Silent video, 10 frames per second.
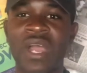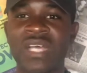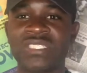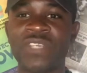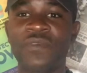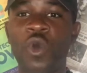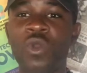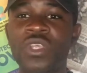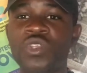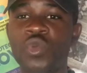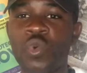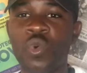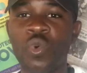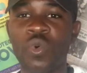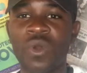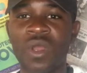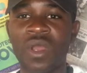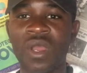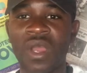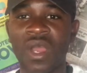if only you
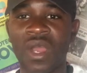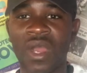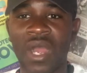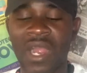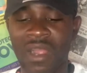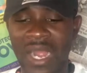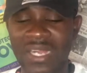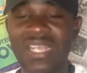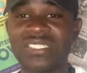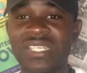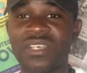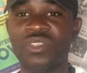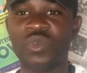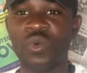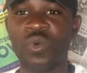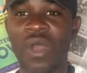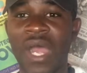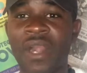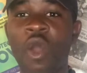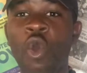have to understand you and
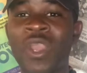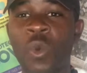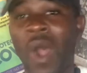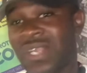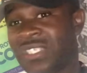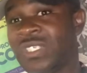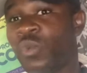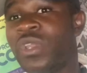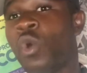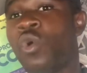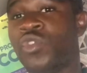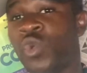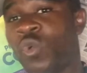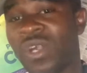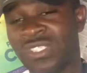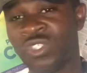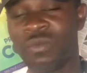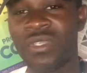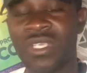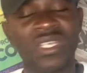only want it the way how you want it to be,
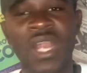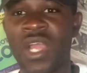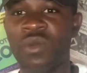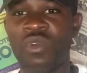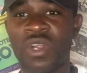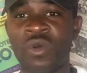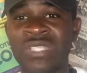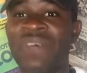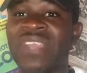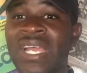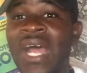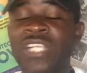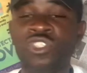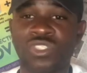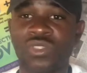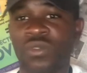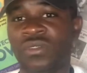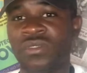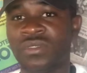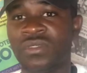it's not going to work out that you can adjust to
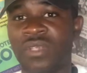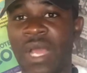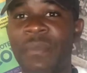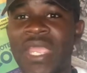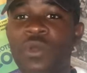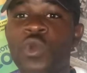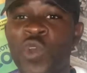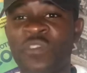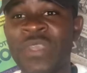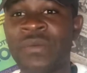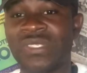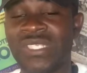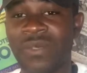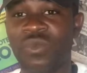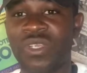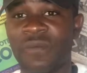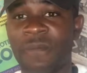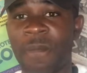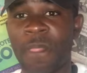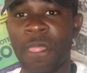and make it work out be the same way.
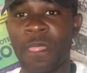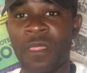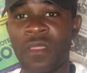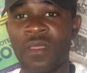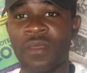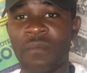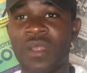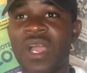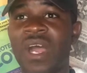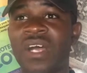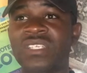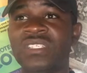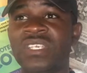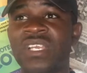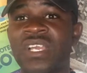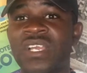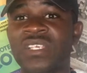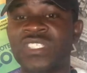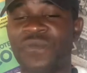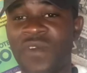Because,
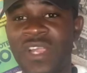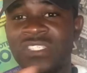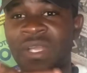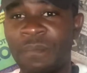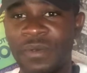so for example,